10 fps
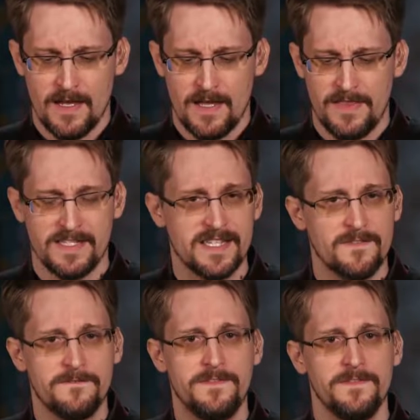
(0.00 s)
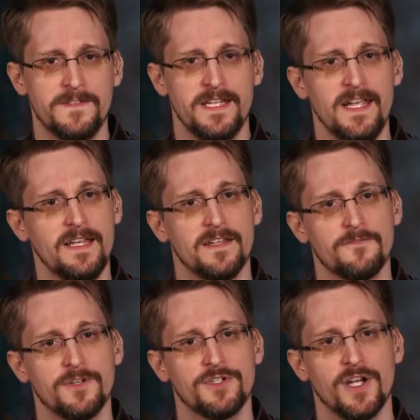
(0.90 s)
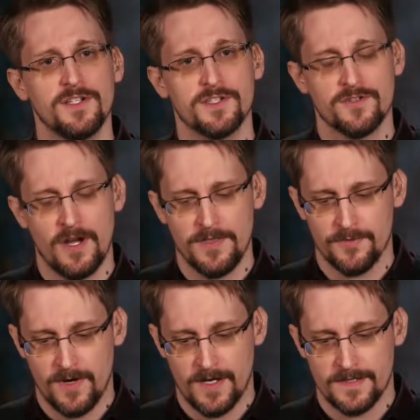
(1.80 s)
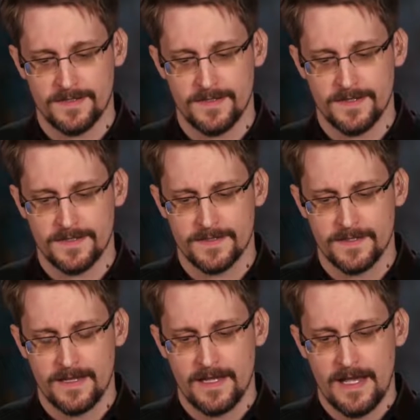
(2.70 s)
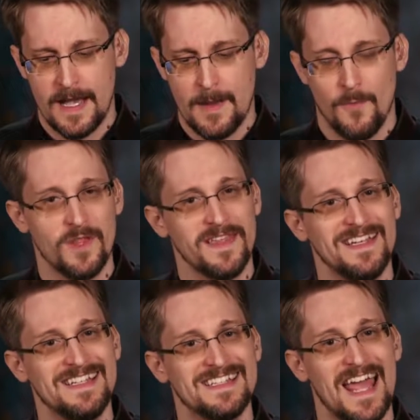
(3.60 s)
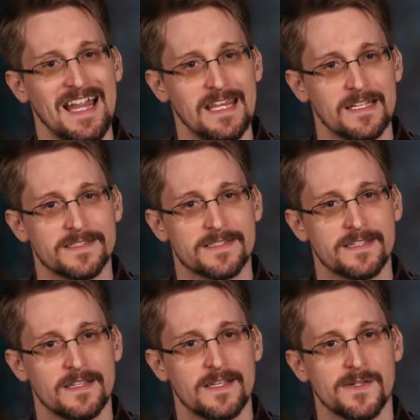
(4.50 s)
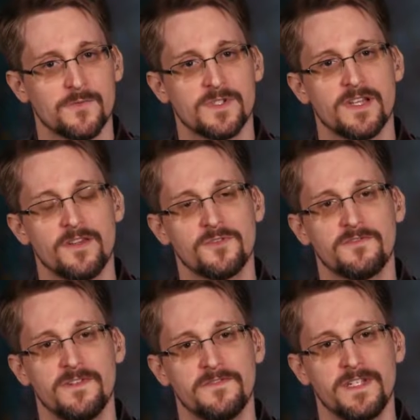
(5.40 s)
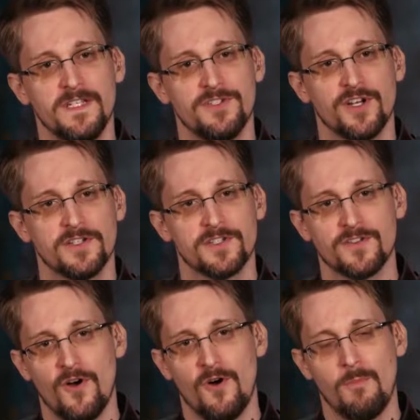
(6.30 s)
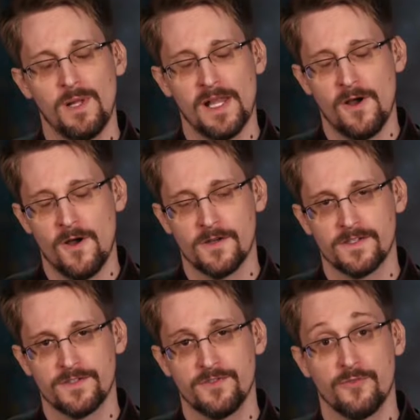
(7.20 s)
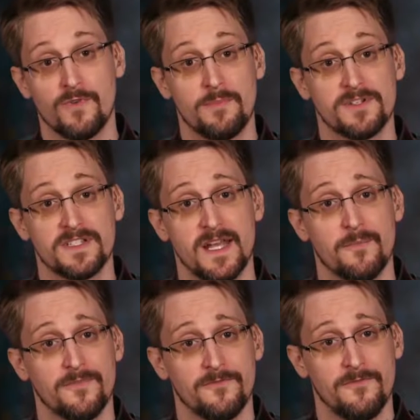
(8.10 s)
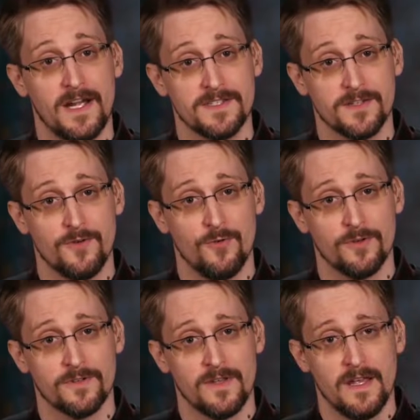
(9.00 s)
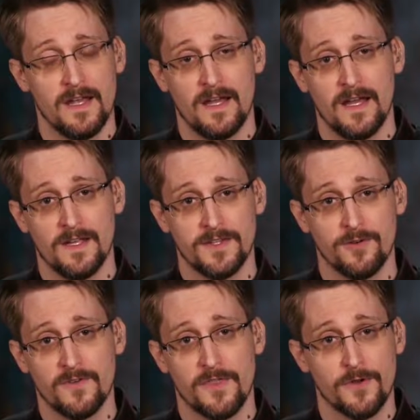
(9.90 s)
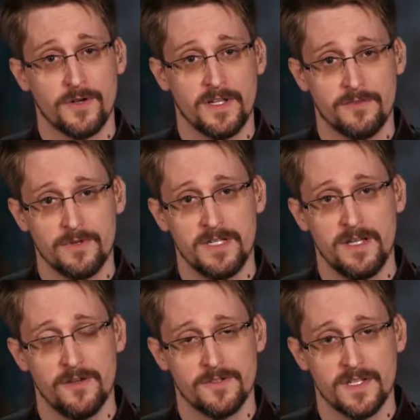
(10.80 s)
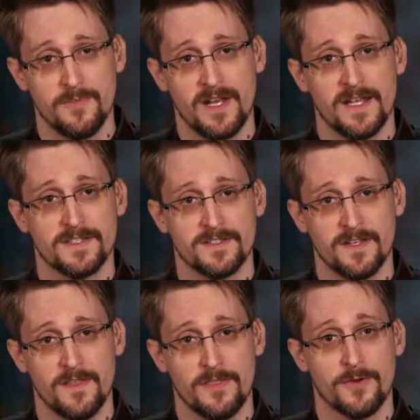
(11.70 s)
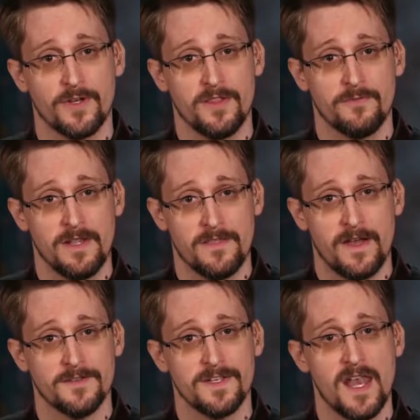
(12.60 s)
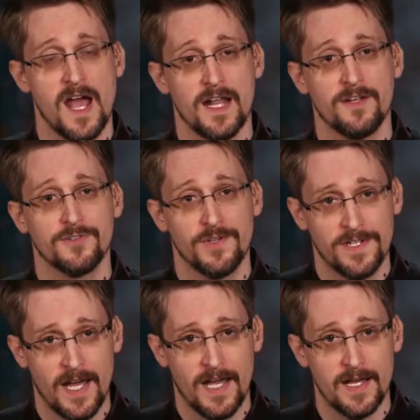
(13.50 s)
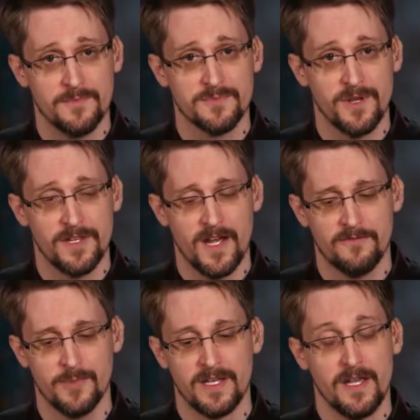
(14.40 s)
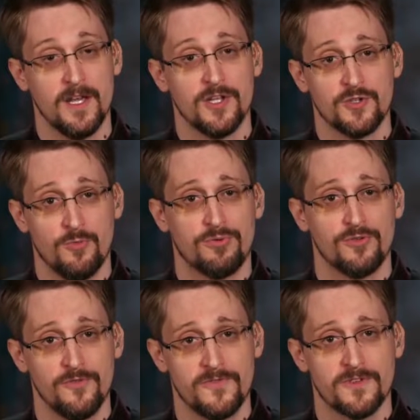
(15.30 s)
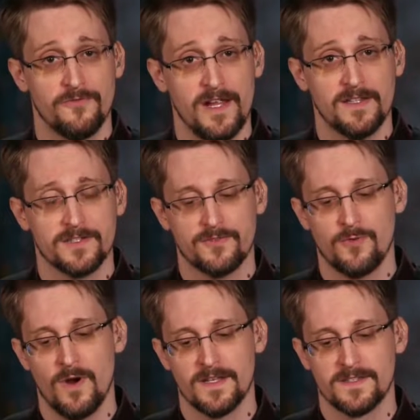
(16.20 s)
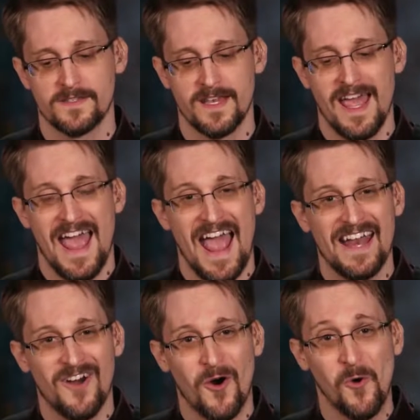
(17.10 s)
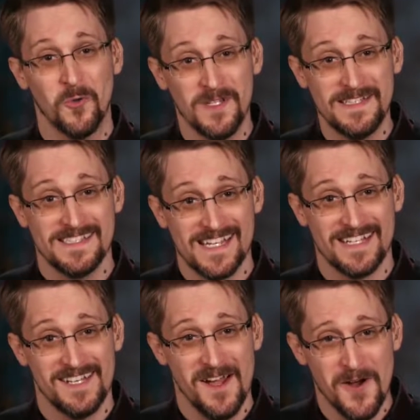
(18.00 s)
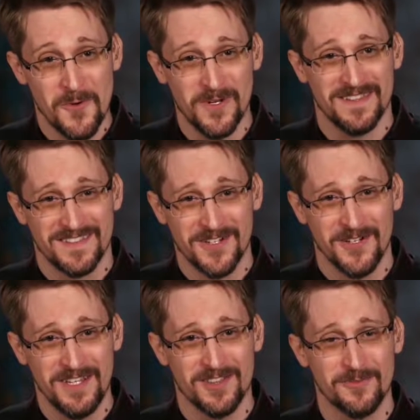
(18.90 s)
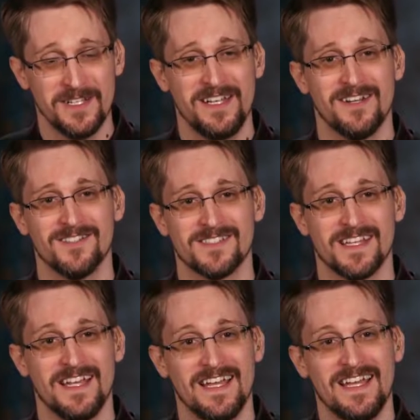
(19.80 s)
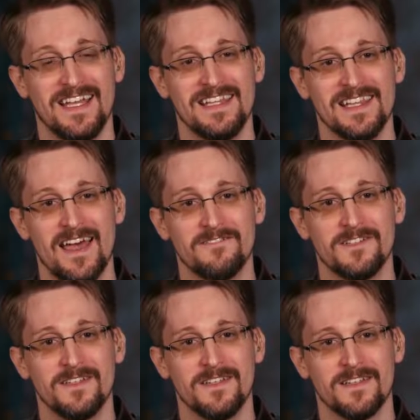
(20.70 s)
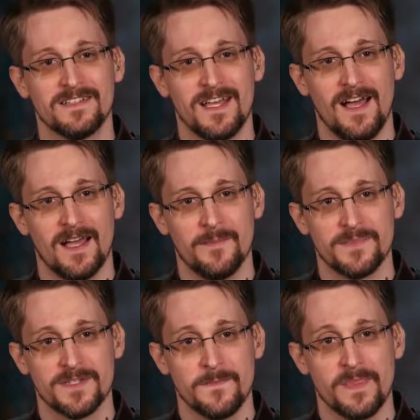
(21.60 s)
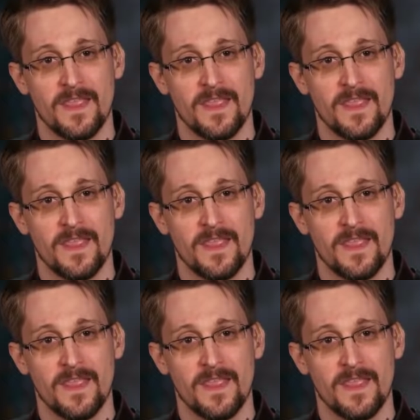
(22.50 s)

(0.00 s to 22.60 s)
They said 15 different judges authorized this. What they didn't tell us was that those 15 judges all belonged to the rubber stamp FISA court, that over 33 years had been asked 33,900 times by the government to approve surveillance requests, and only said no in 33 years 11 times.